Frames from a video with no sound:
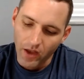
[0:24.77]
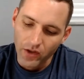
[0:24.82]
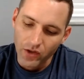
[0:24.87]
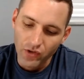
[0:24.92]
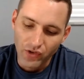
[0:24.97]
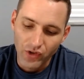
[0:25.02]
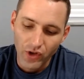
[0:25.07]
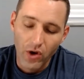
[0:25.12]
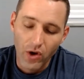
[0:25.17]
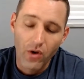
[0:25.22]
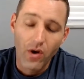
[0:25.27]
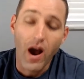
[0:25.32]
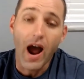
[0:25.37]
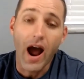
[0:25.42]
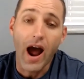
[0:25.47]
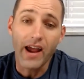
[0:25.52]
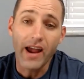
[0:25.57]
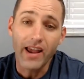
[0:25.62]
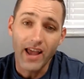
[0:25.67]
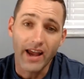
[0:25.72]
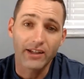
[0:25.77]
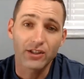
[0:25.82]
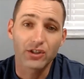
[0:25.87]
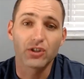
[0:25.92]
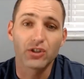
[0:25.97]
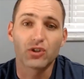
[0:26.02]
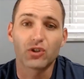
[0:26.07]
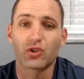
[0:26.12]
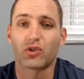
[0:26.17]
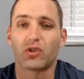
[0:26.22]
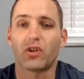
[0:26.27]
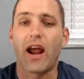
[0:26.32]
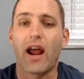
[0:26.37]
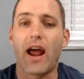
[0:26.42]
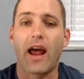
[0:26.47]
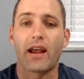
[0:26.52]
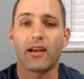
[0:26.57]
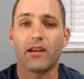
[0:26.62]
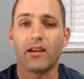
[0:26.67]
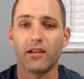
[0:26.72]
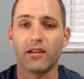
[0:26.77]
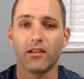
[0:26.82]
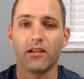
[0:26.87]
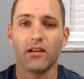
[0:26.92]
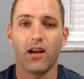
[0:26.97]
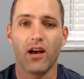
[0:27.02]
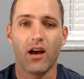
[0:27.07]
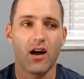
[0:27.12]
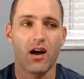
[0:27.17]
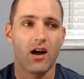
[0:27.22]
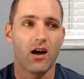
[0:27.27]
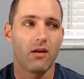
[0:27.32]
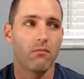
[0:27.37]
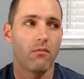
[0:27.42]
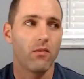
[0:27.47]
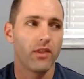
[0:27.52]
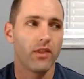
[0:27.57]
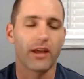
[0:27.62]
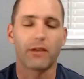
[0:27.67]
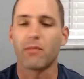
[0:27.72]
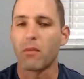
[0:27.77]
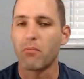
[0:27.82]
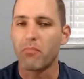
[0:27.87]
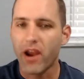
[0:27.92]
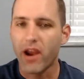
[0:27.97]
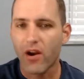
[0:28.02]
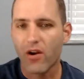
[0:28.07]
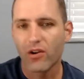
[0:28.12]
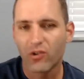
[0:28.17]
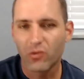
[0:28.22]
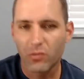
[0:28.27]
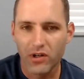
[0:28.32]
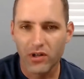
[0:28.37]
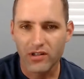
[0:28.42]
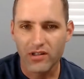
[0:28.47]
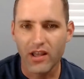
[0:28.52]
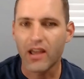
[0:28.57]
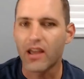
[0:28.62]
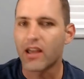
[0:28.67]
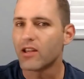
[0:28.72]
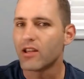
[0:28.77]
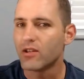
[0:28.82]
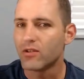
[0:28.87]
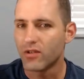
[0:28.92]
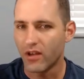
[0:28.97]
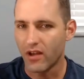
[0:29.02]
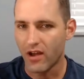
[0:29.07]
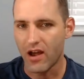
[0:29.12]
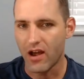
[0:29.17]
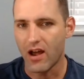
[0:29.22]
So I actually track like my parents' birthdays,